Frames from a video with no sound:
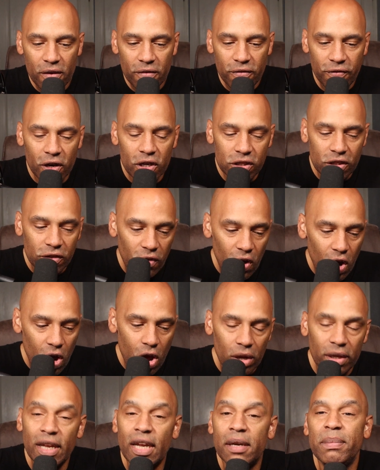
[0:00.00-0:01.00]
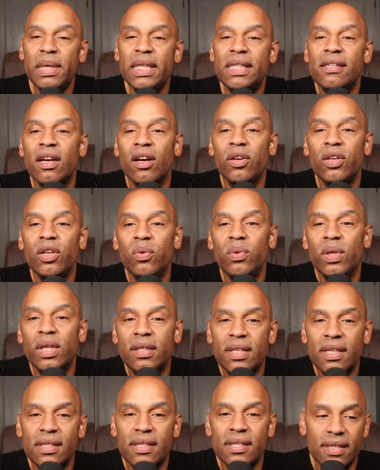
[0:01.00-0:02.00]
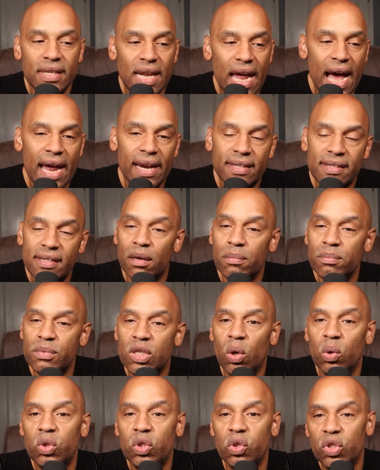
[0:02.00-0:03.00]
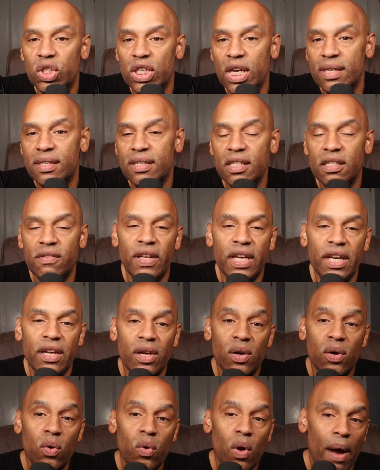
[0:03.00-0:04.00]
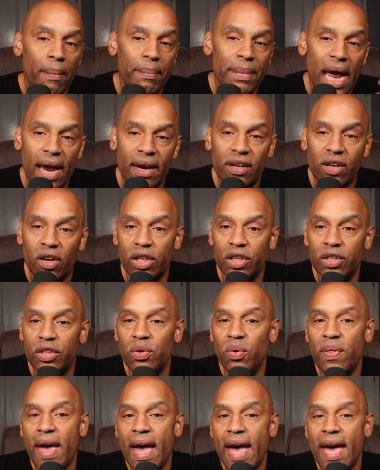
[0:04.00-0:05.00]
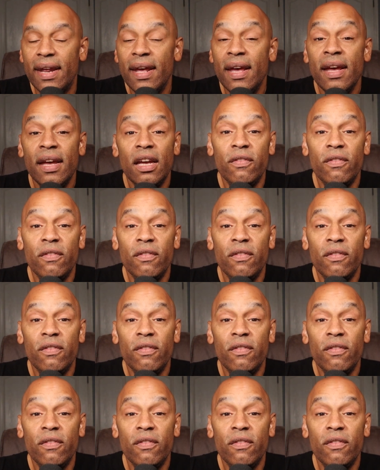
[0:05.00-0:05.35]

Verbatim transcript: First of all, let me tell you that this is not some social justice video. I'm not going to do that.